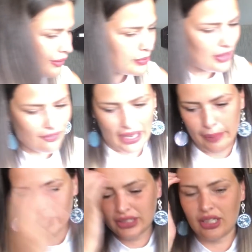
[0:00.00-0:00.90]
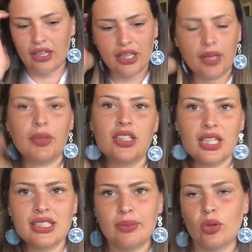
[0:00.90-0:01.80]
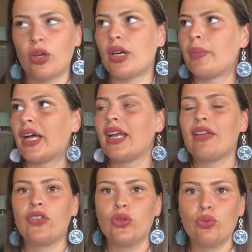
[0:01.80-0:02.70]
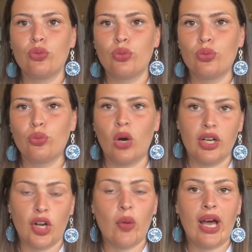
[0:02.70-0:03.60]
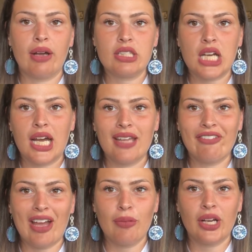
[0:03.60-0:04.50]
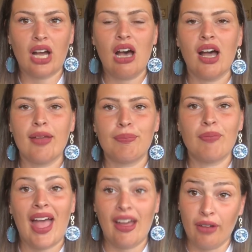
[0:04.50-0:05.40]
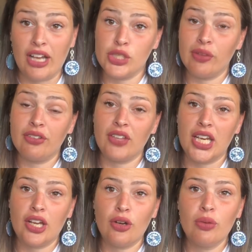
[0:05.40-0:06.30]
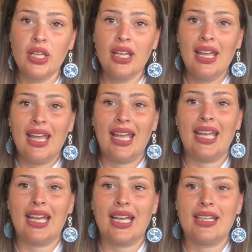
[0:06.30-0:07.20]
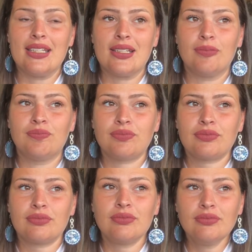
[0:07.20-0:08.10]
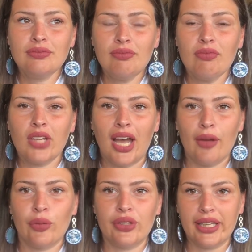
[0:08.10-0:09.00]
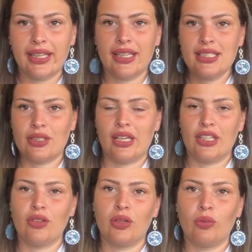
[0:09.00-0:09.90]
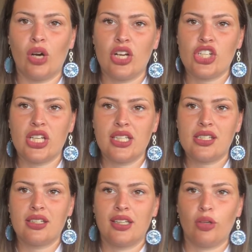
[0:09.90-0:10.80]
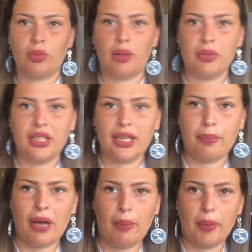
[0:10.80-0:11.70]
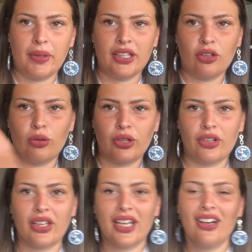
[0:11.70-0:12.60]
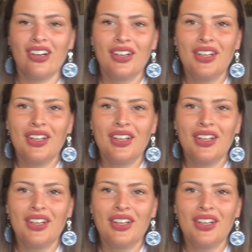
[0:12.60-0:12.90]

was my fabric dyeing. I'm gonna dye some more, but if you wanna know how to dye fabric, I do have a video, and I will link it so that you can watch it. It'll probably like pop up in the corner there